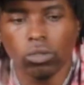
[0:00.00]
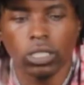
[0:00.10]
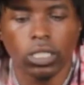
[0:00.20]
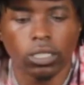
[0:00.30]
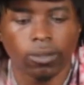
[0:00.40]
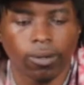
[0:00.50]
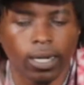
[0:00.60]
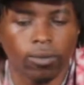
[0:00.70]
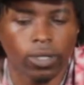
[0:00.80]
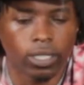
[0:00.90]
this shit the
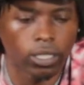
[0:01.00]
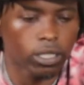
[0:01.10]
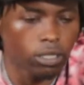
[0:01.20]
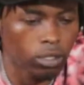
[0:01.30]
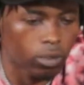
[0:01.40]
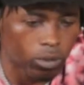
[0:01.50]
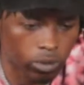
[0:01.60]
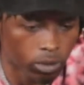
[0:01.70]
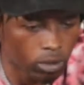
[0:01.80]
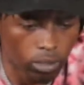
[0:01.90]
right way, cause
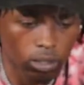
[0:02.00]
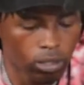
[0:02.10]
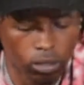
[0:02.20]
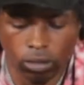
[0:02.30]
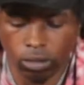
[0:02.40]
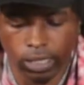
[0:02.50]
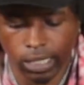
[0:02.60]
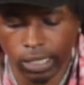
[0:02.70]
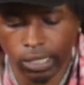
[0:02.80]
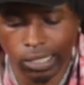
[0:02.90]
you know what I'm
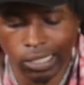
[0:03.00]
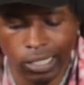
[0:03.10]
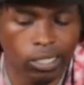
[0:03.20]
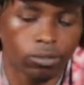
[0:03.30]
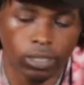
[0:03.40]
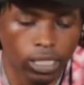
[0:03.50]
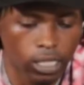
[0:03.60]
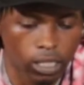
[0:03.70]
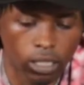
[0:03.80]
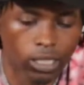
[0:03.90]
saying. Like,
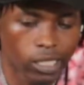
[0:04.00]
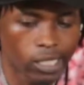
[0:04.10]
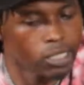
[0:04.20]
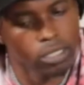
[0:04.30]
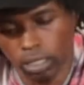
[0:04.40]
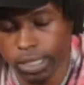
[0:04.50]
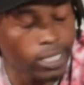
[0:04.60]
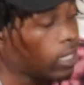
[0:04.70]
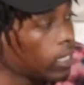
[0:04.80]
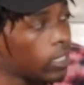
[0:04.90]
everything else led to a
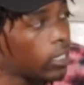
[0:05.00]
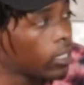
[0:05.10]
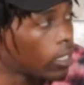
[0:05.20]
dead end.